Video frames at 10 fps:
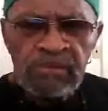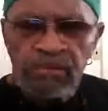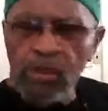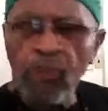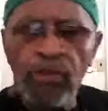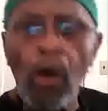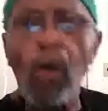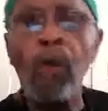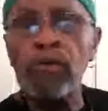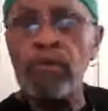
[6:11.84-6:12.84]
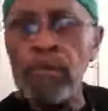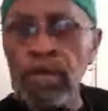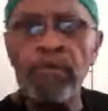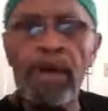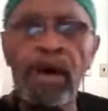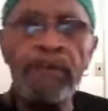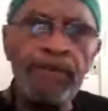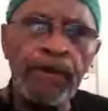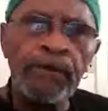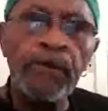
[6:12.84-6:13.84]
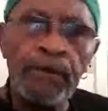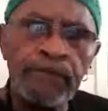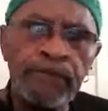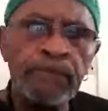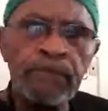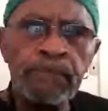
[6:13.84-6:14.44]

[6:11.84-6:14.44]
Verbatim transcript: Don't talk to me about terrorism.